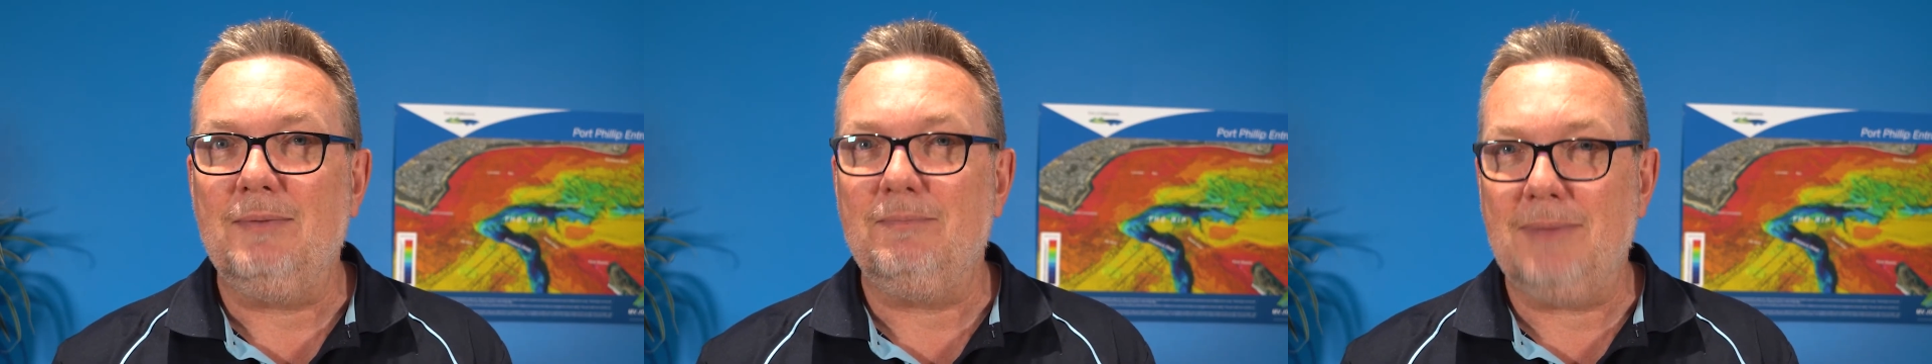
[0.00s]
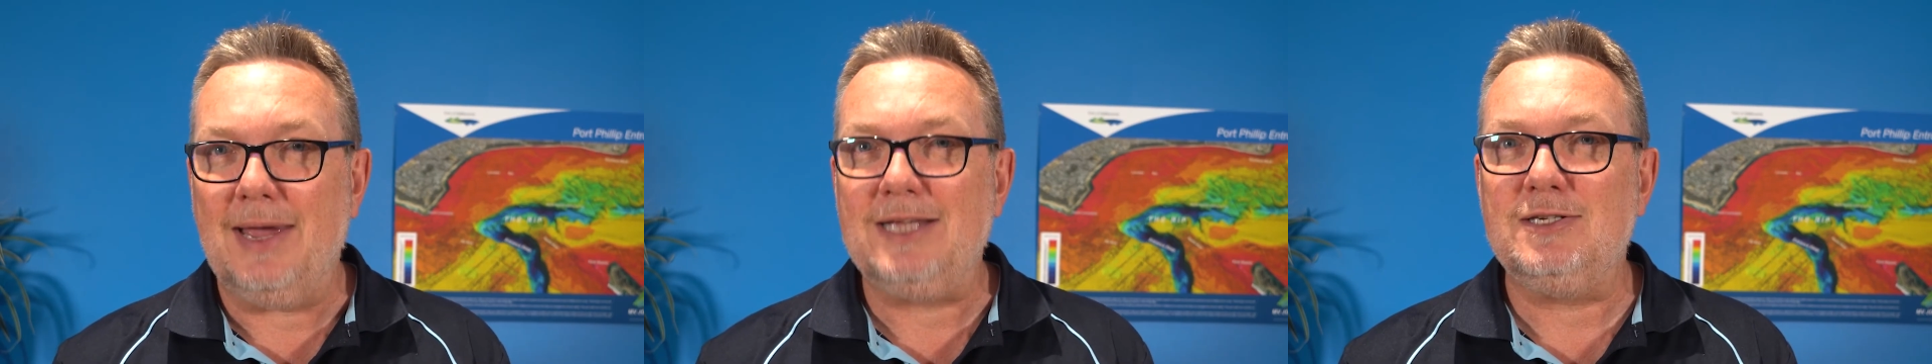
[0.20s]

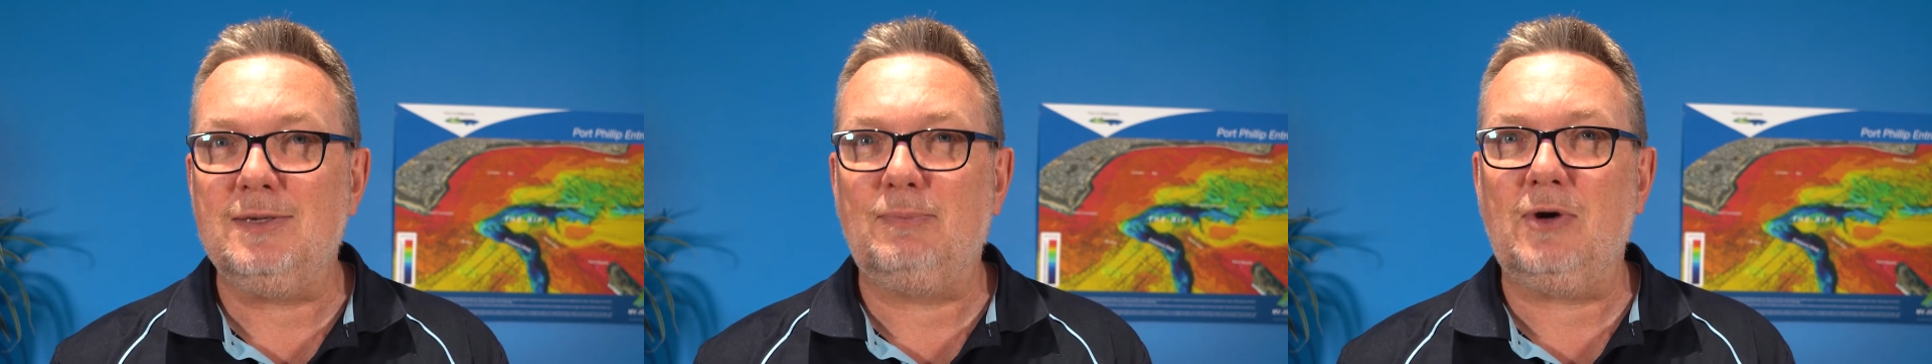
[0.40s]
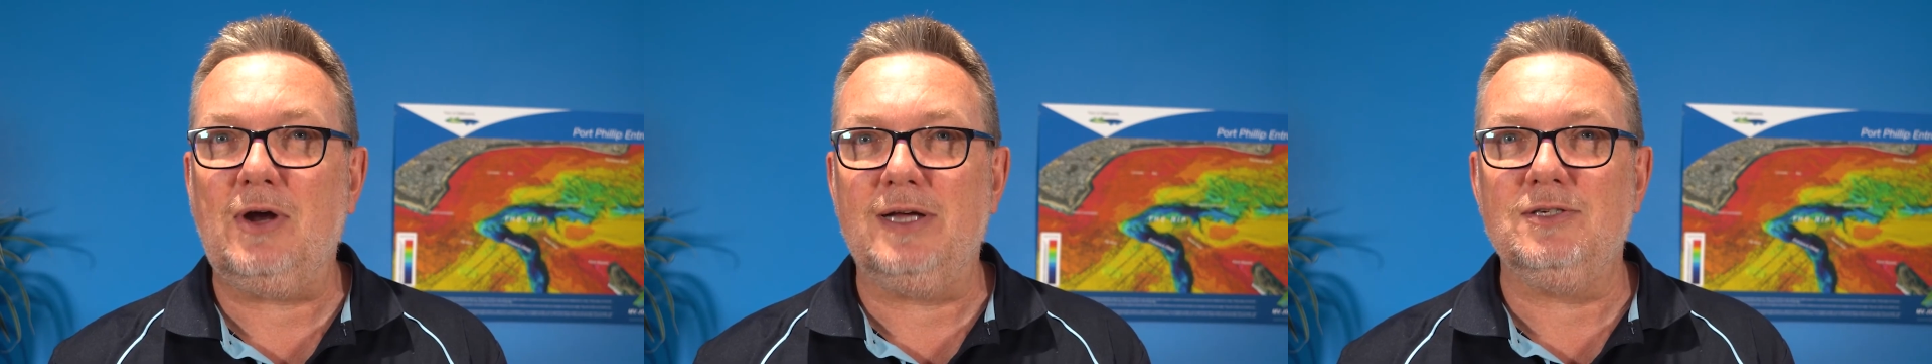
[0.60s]
may
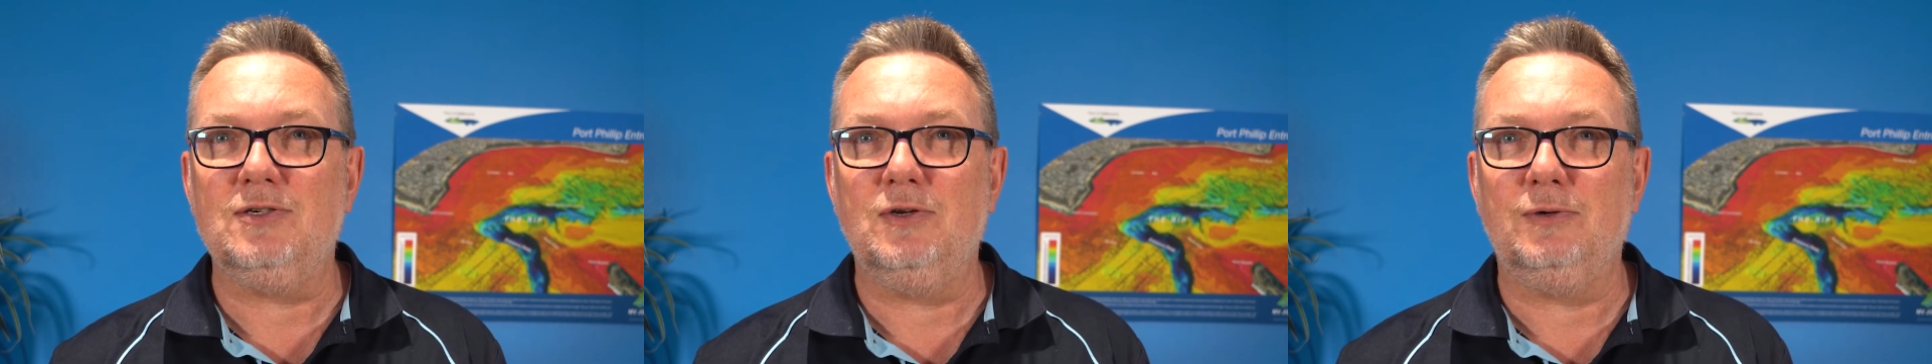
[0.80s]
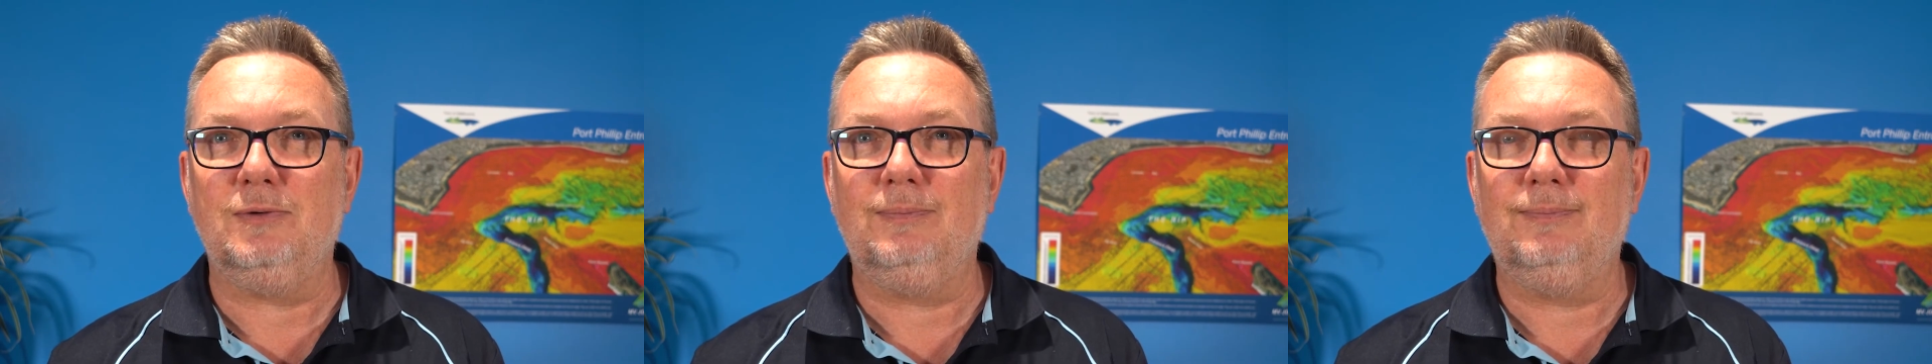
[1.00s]
surprise
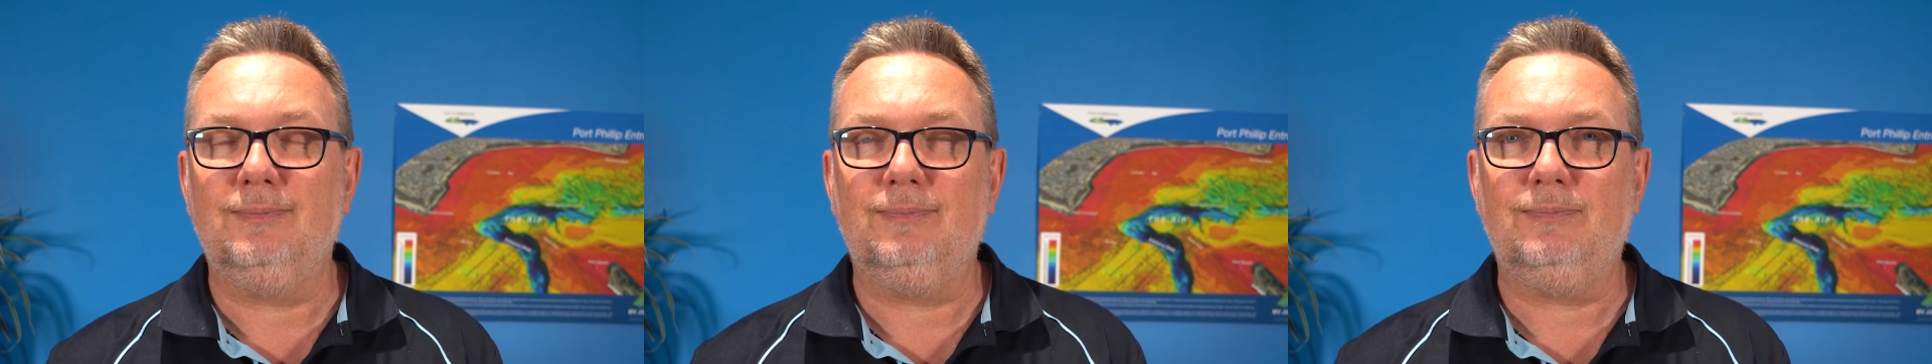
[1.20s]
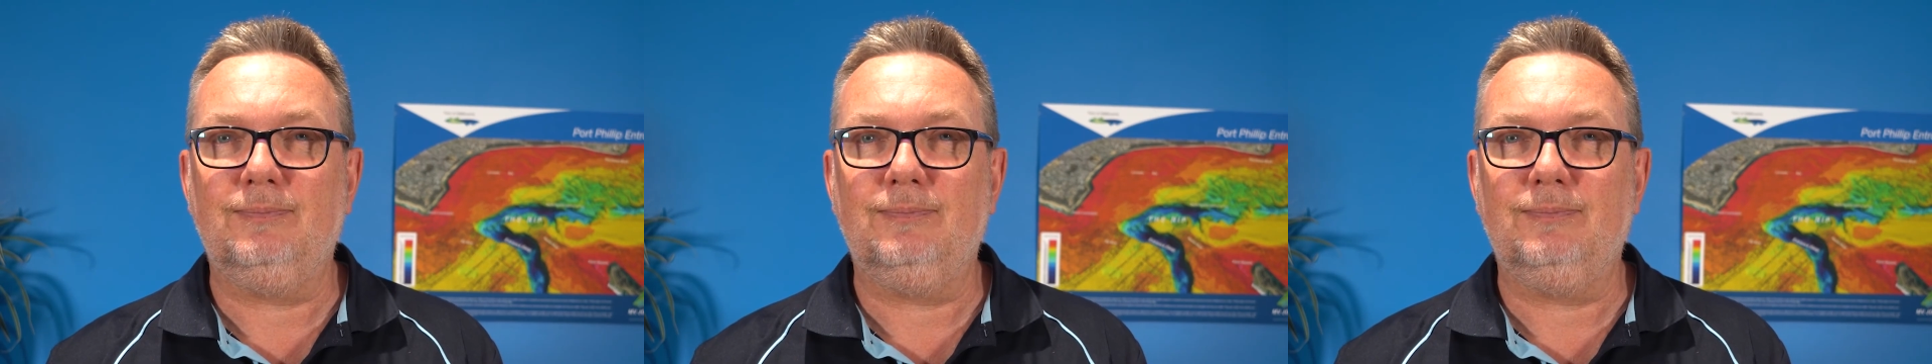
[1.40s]
you.